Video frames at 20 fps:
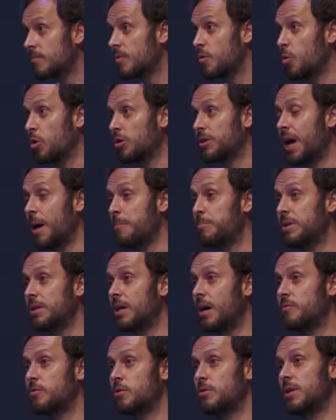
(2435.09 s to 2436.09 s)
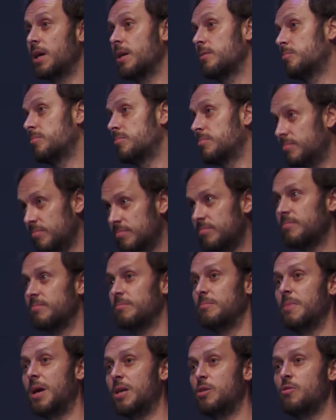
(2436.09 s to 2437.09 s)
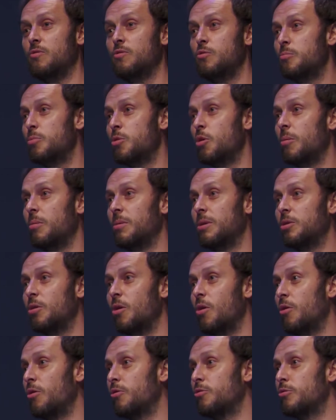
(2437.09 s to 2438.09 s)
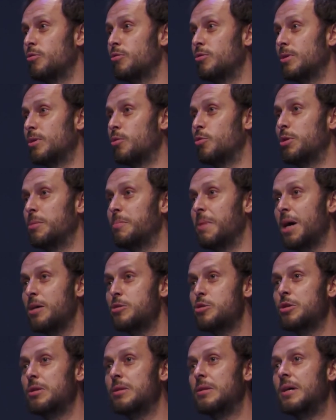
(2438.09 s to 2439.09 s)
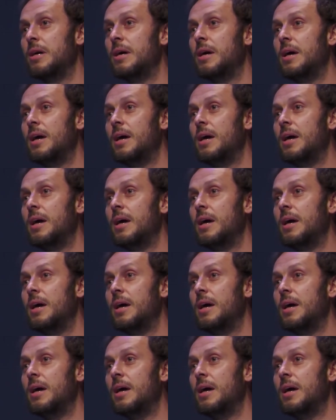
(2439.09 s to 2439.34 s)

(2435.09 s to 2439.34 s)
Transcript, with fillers: What happened after that, many of you probably know or could, could imagine.